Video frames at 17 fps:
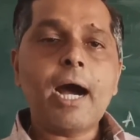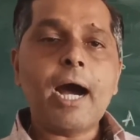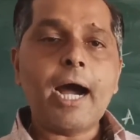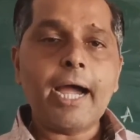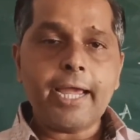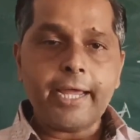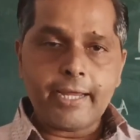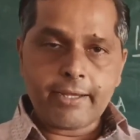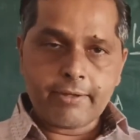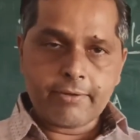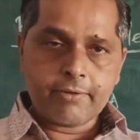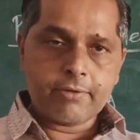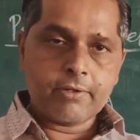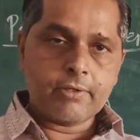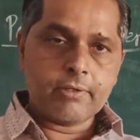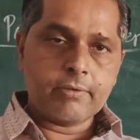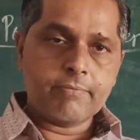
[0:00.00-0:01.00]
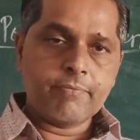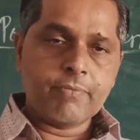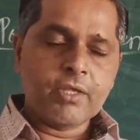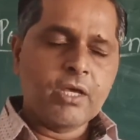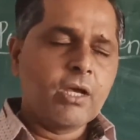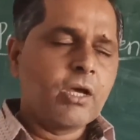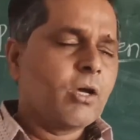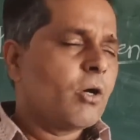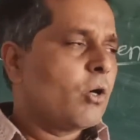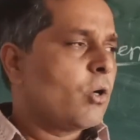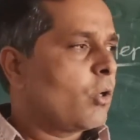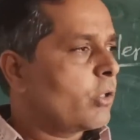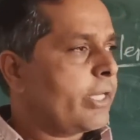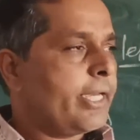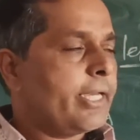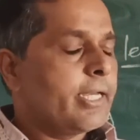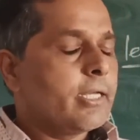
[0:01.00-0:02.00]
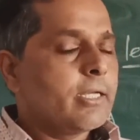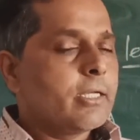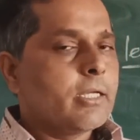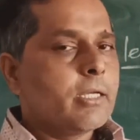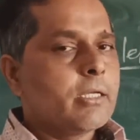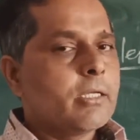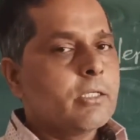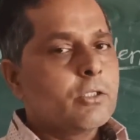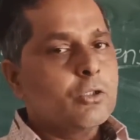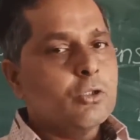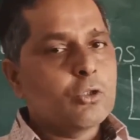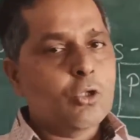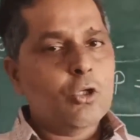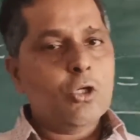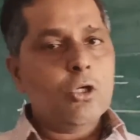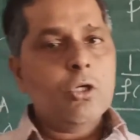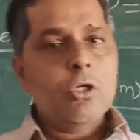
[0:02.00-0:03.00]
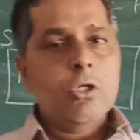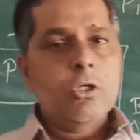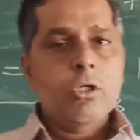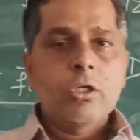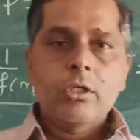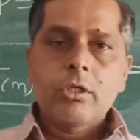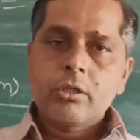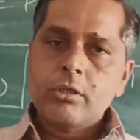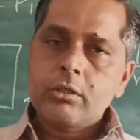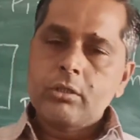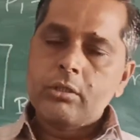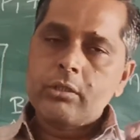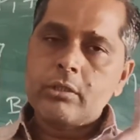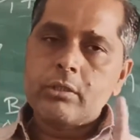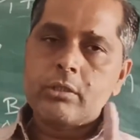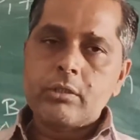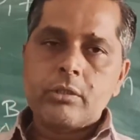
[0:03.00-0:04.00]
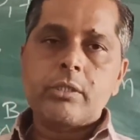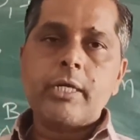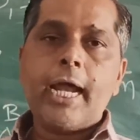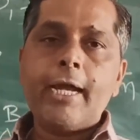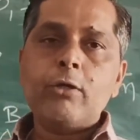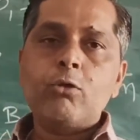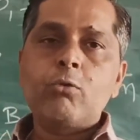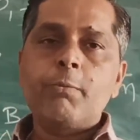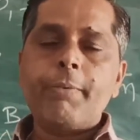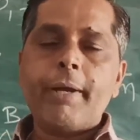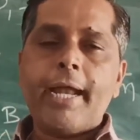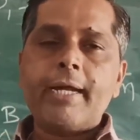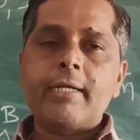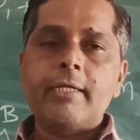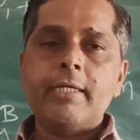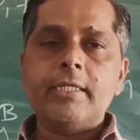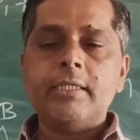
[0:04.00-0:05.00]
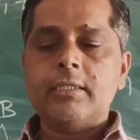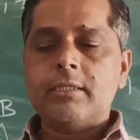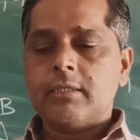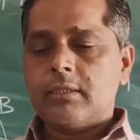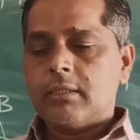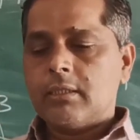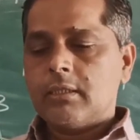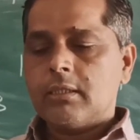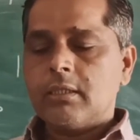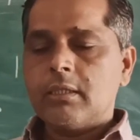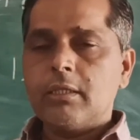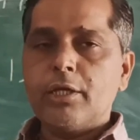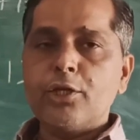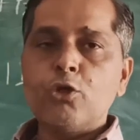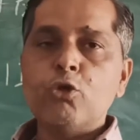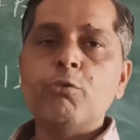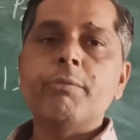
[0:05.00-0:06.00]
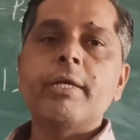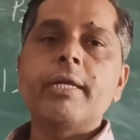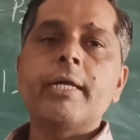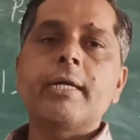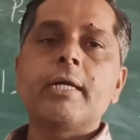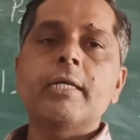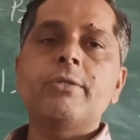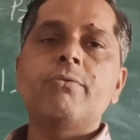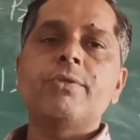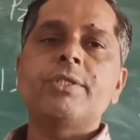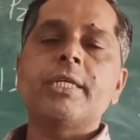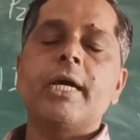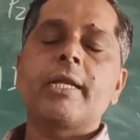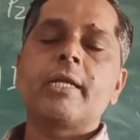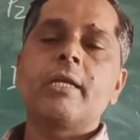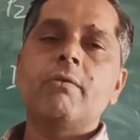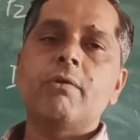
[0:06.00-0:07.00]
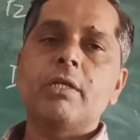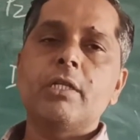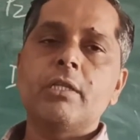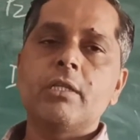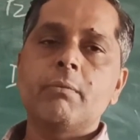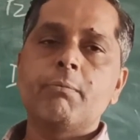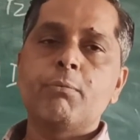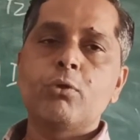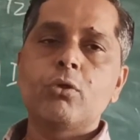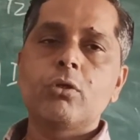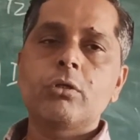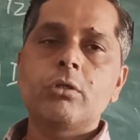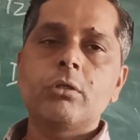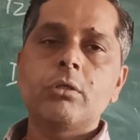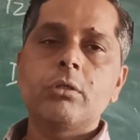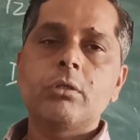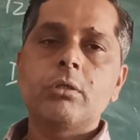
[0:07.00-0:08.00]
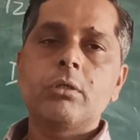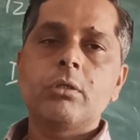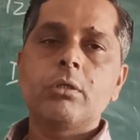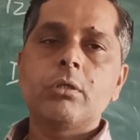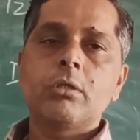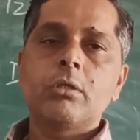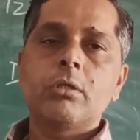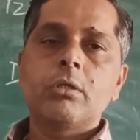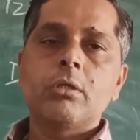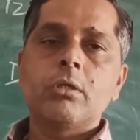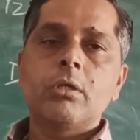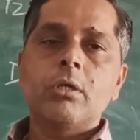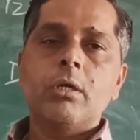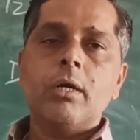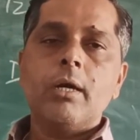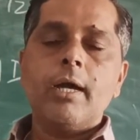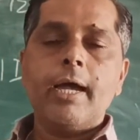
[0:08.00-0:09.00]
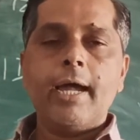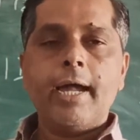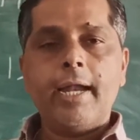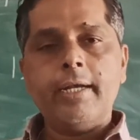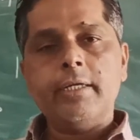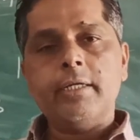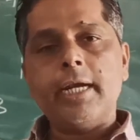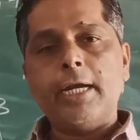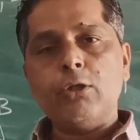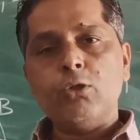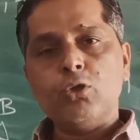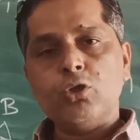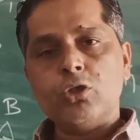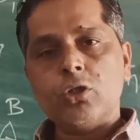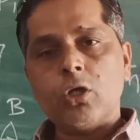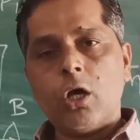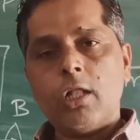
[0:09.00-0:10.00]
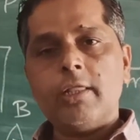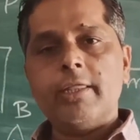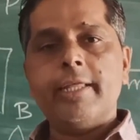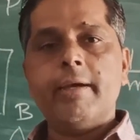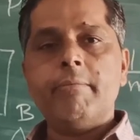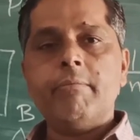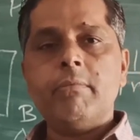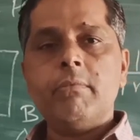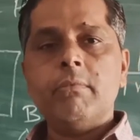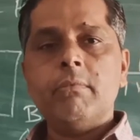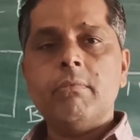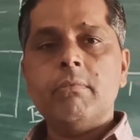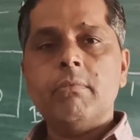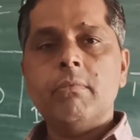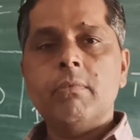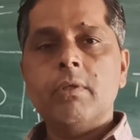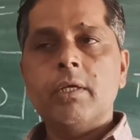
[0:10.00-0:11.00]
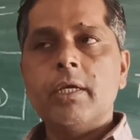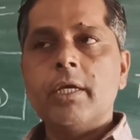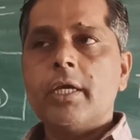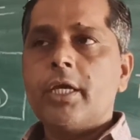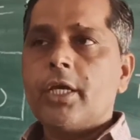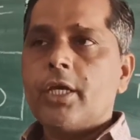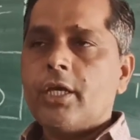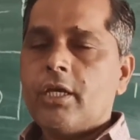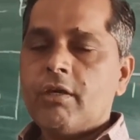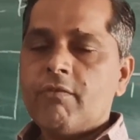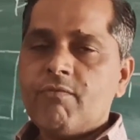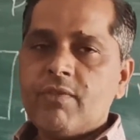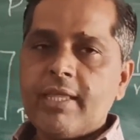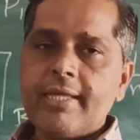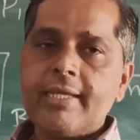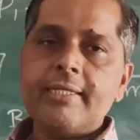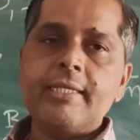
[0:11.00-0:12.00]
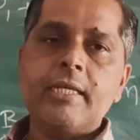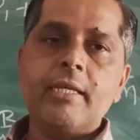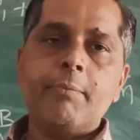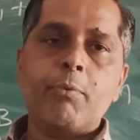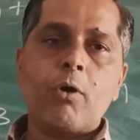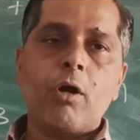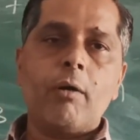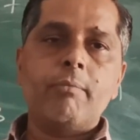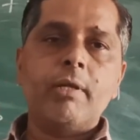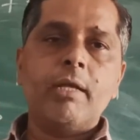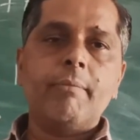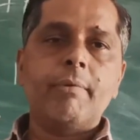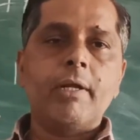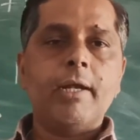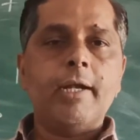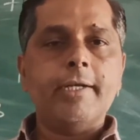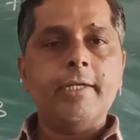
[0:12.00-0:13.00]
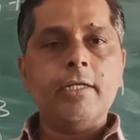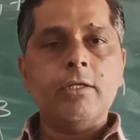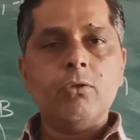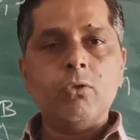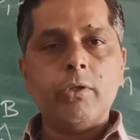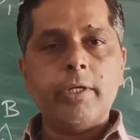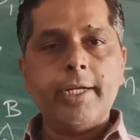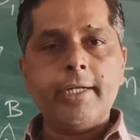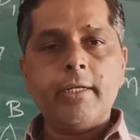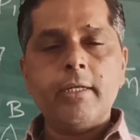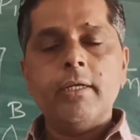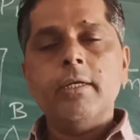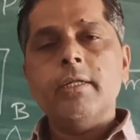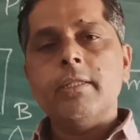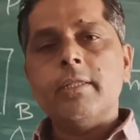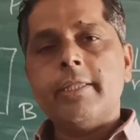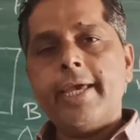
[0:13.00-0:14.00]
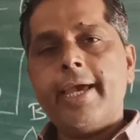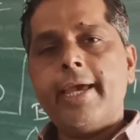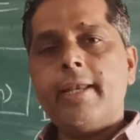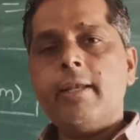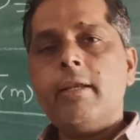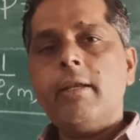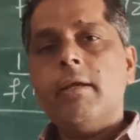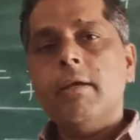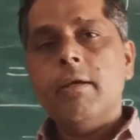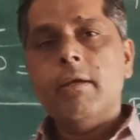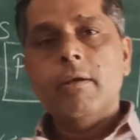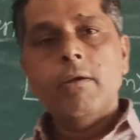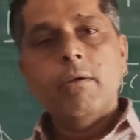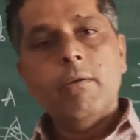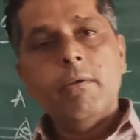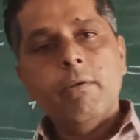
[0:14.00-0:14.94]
eye. Okay. So try to practice the numericals which are given in the book and try to solve them. If there is any problem related to it, then